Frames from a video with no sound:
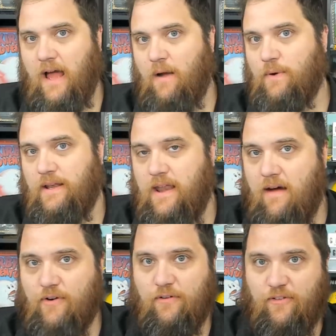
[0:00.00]
I would
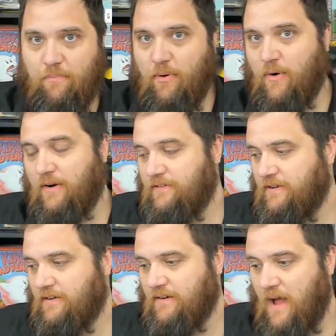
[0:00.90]
never
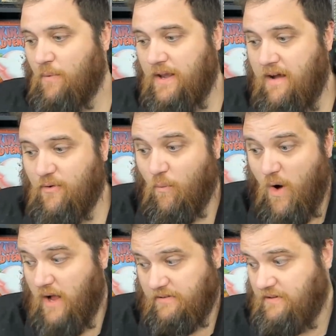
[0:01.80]
support, I would never
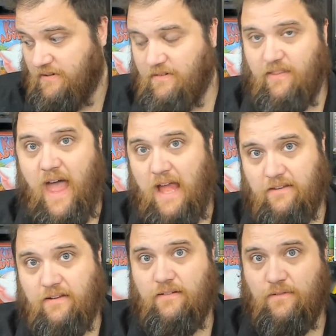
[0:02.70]
want
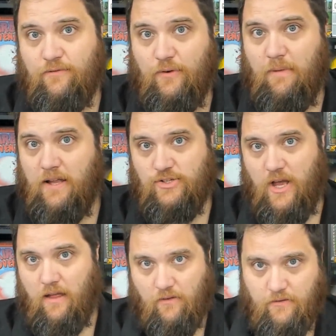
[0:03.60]
that for my
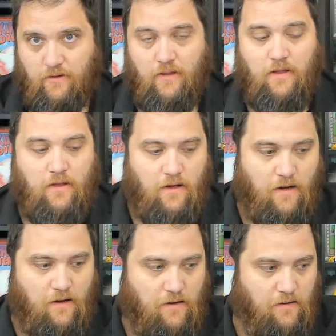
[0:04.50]
child.
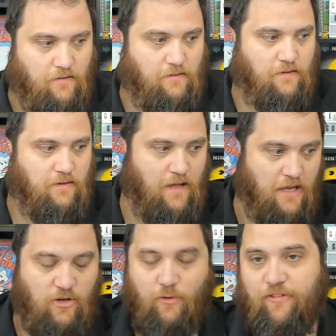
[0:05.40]
Uh,
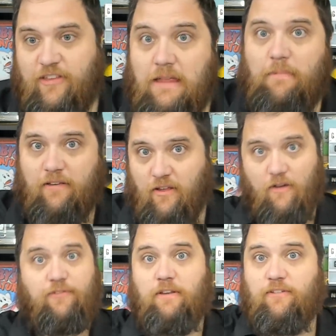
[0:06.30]
I don't see
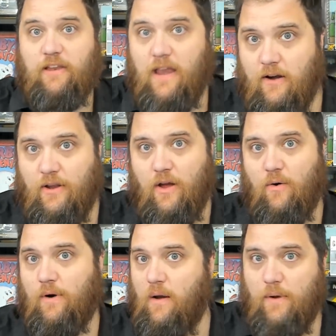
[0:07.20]
myself in a scenario
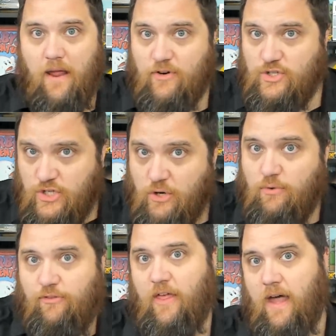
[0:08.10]
where I would ever
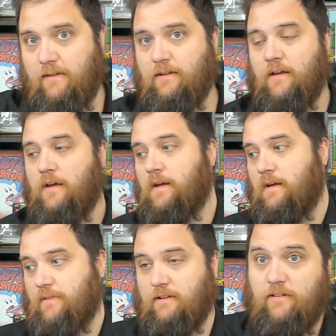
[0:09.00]
choose that.
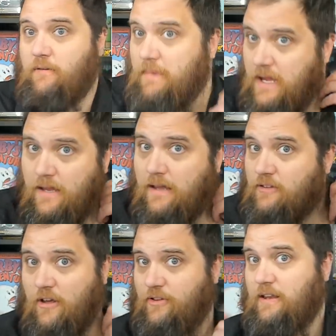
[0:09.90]
That doesn't mean
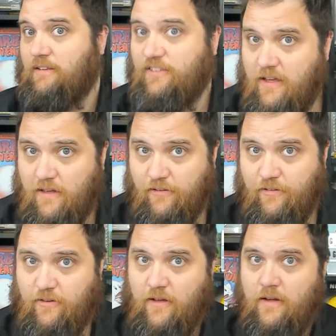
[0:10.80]
it doesn't
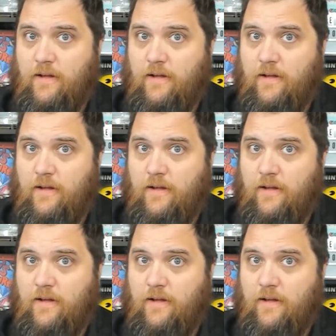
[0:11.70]
exist.